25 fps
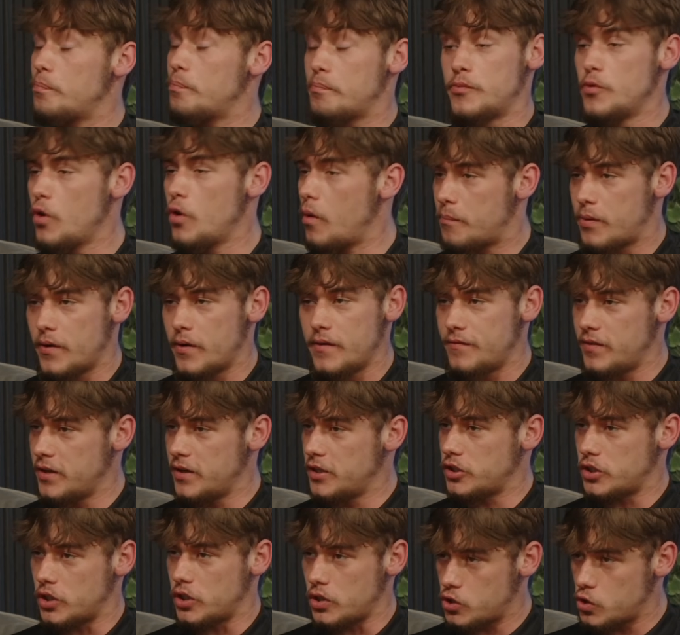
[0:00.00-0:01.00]
Not
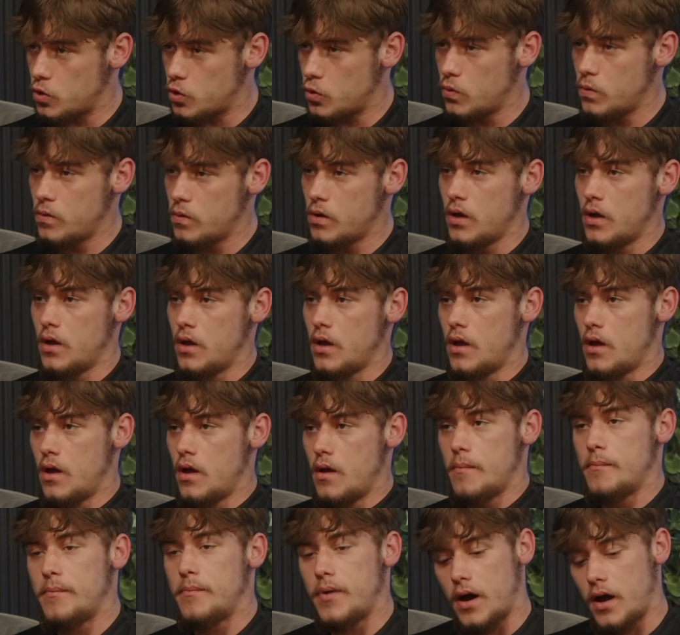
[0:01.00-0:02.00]
privileged at all,
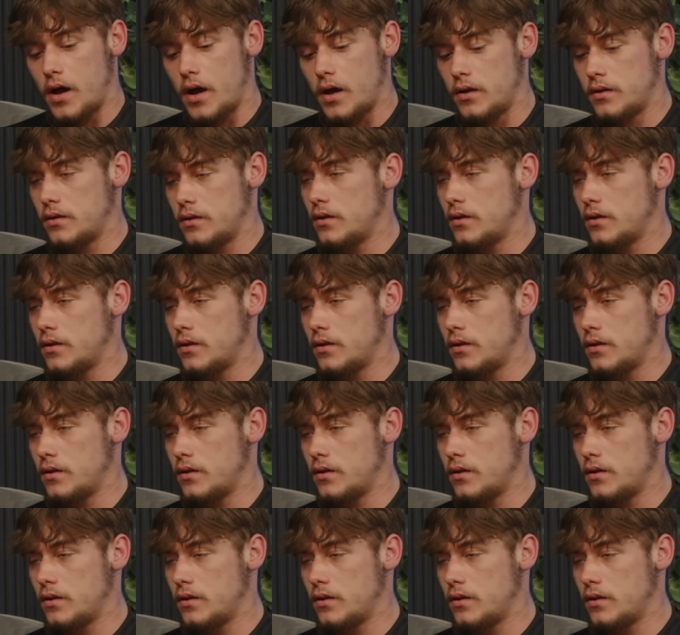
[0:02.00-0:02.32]
but